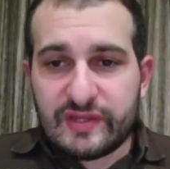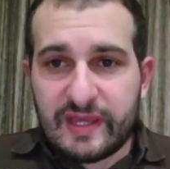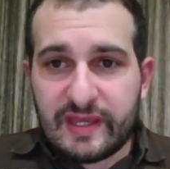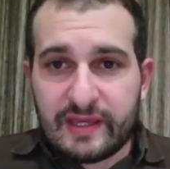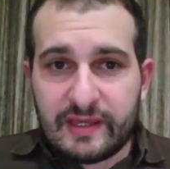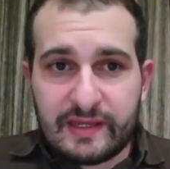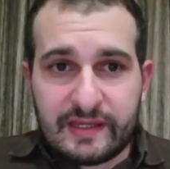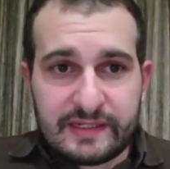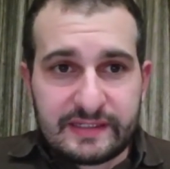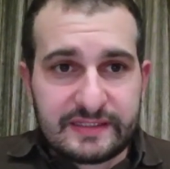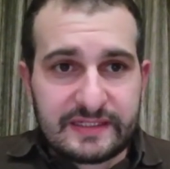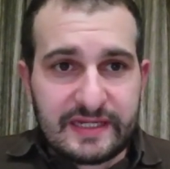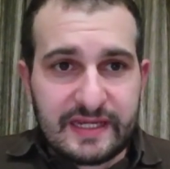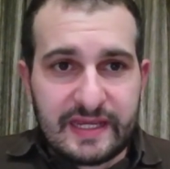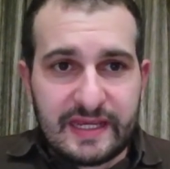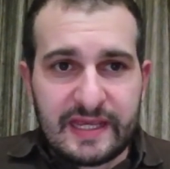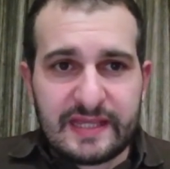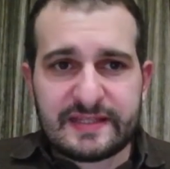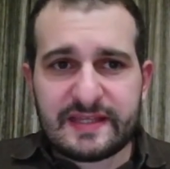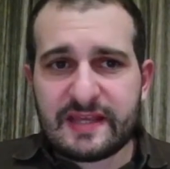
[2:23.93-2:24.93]
And
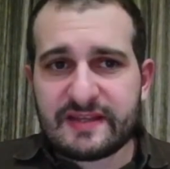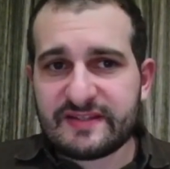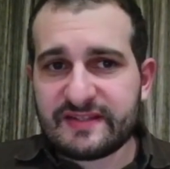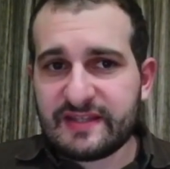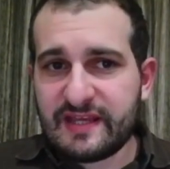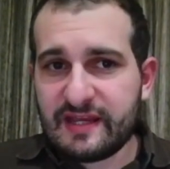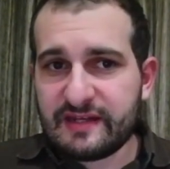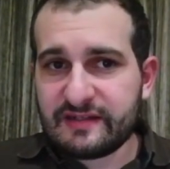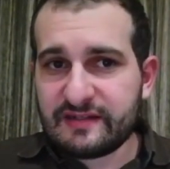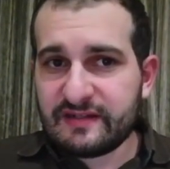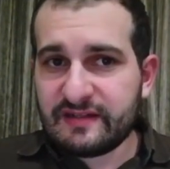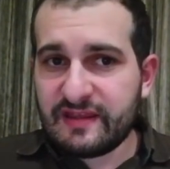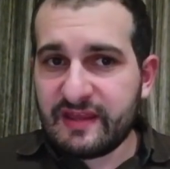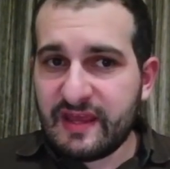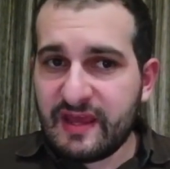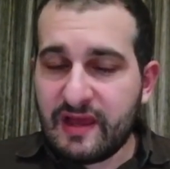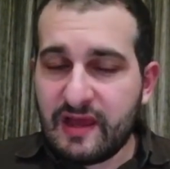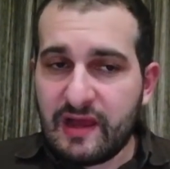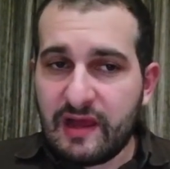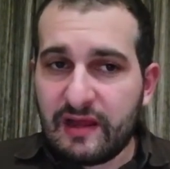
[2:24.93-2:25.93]
as I said,
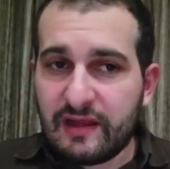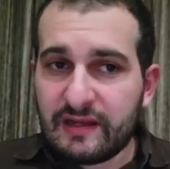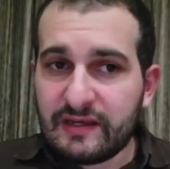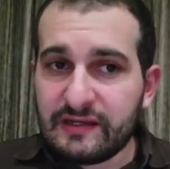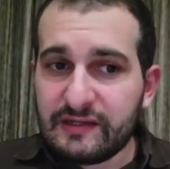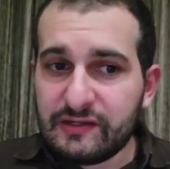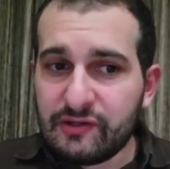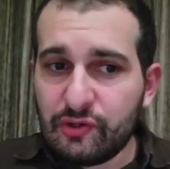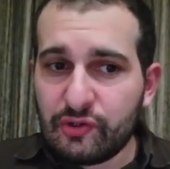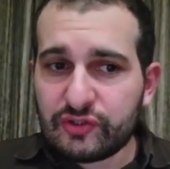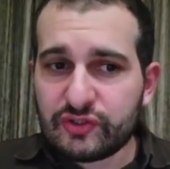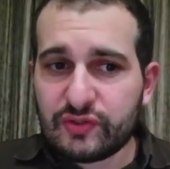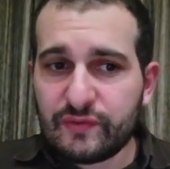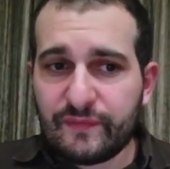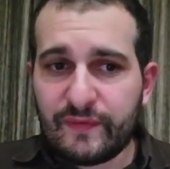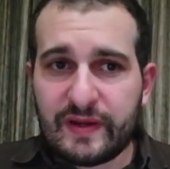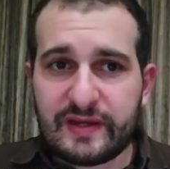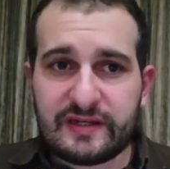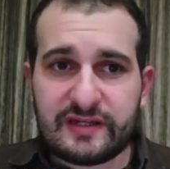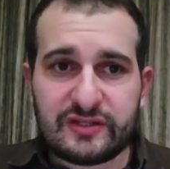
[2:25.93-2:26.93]
there are a lot of
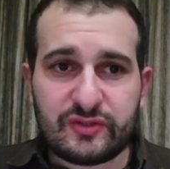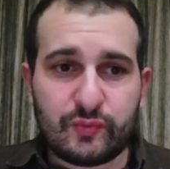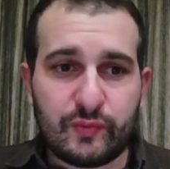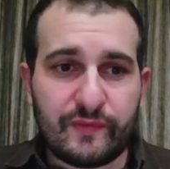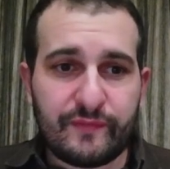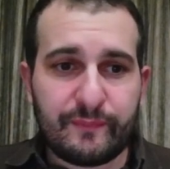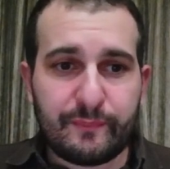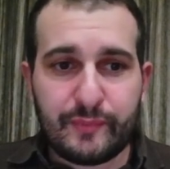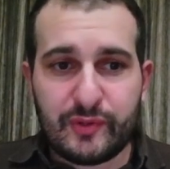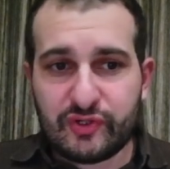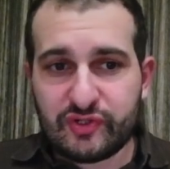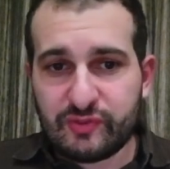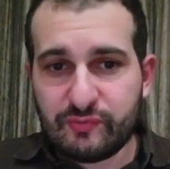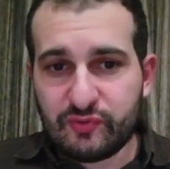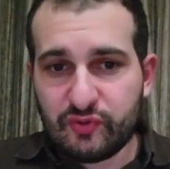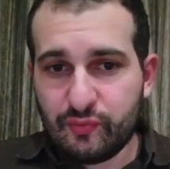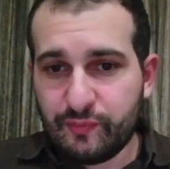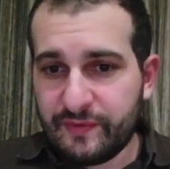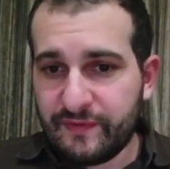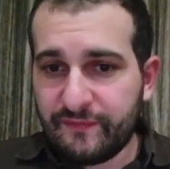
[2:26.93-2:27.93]
ideas with bishop
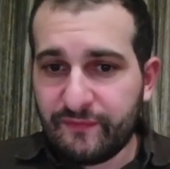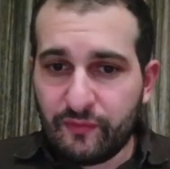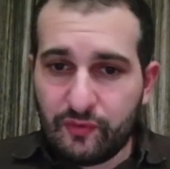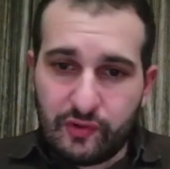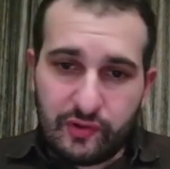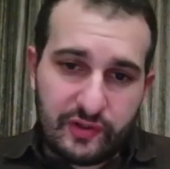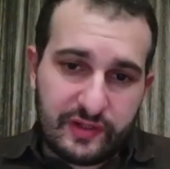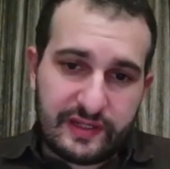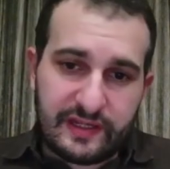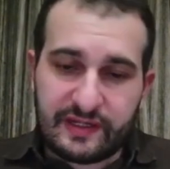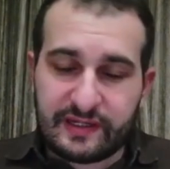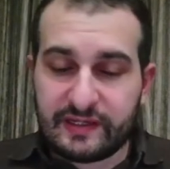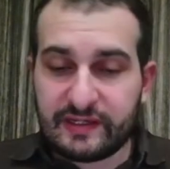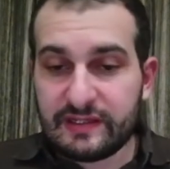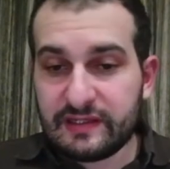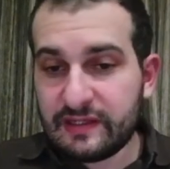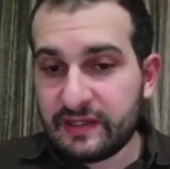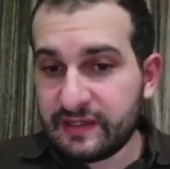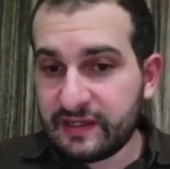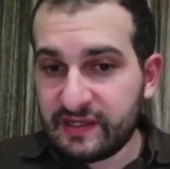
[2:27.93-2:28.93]
to b4
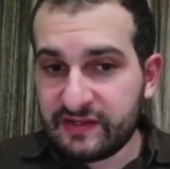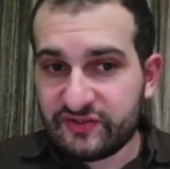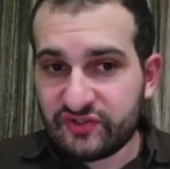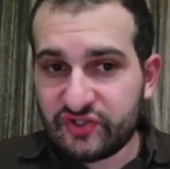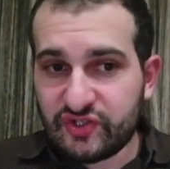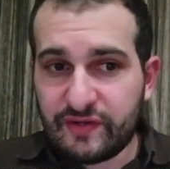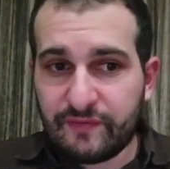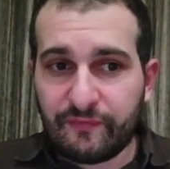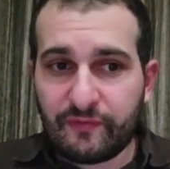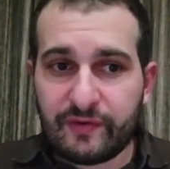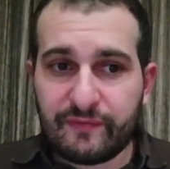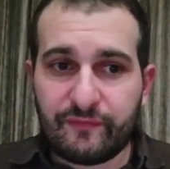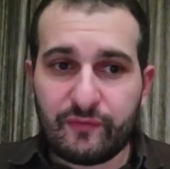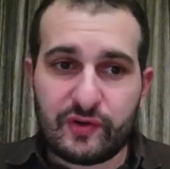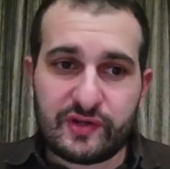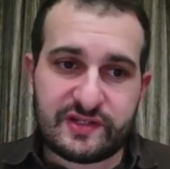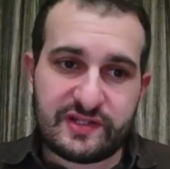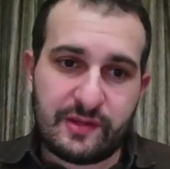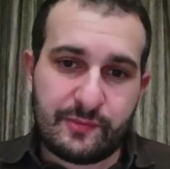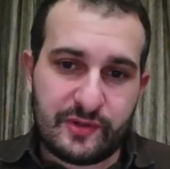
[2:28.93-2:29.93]
against g3, for
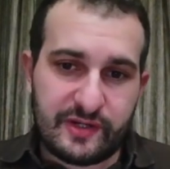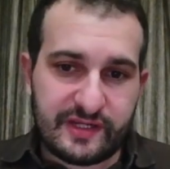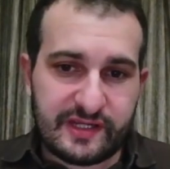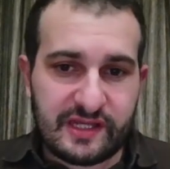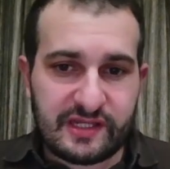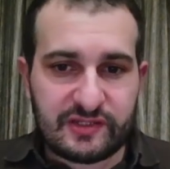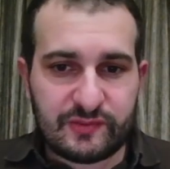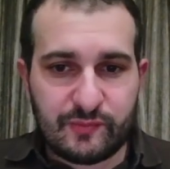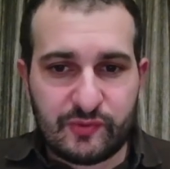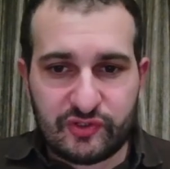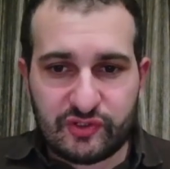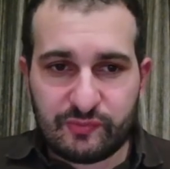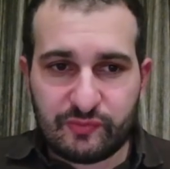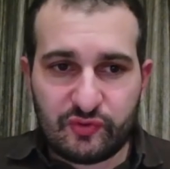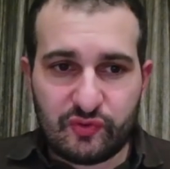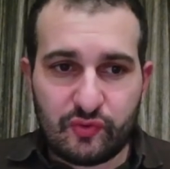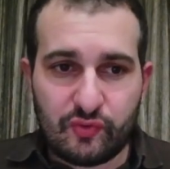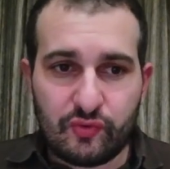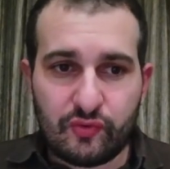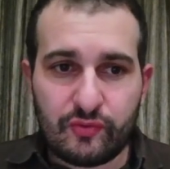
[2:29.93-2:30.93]
example, against bishop
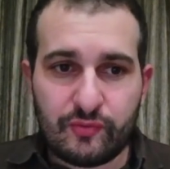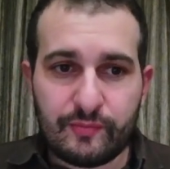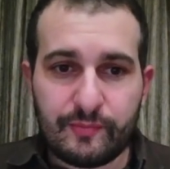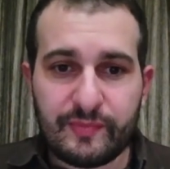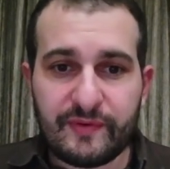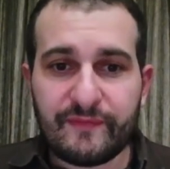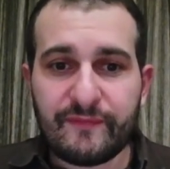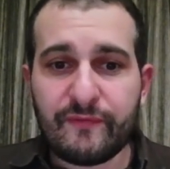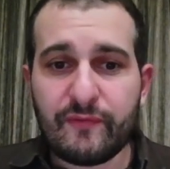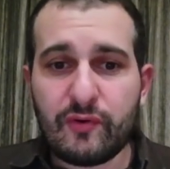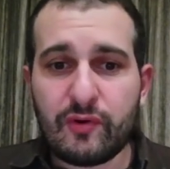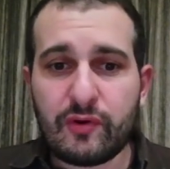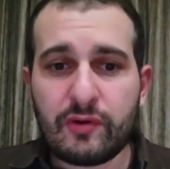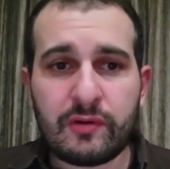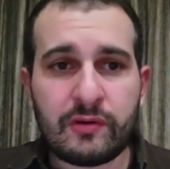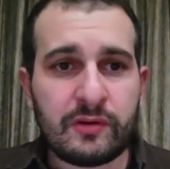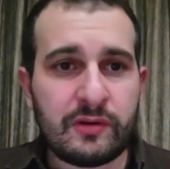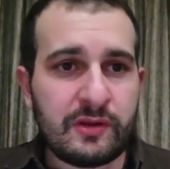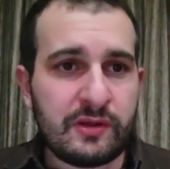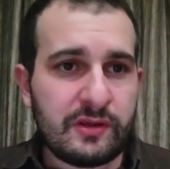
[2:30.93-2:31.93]
to b4,
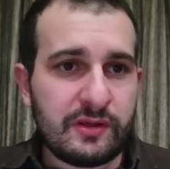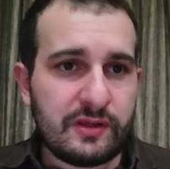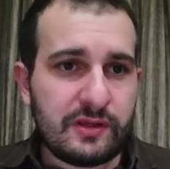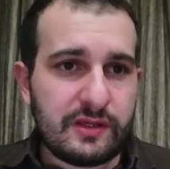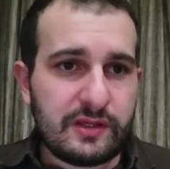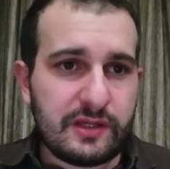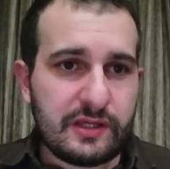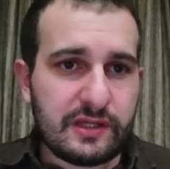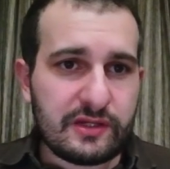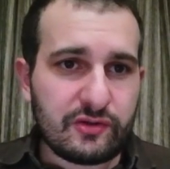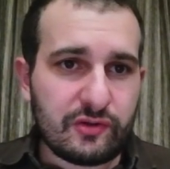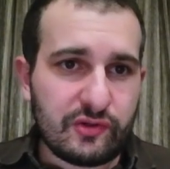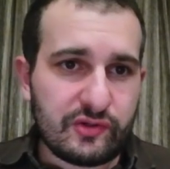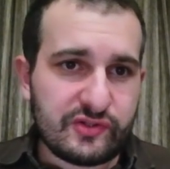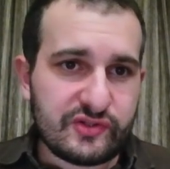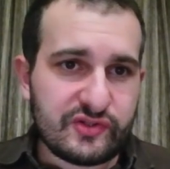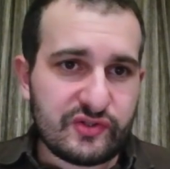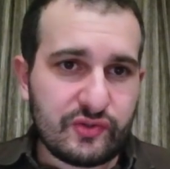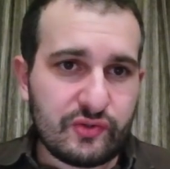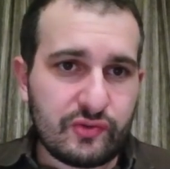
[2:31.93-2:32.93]
and
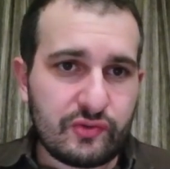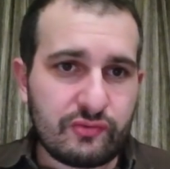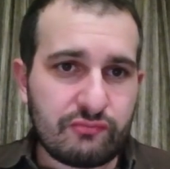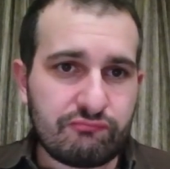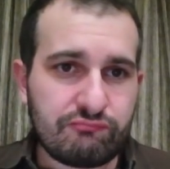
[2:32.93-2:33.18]
also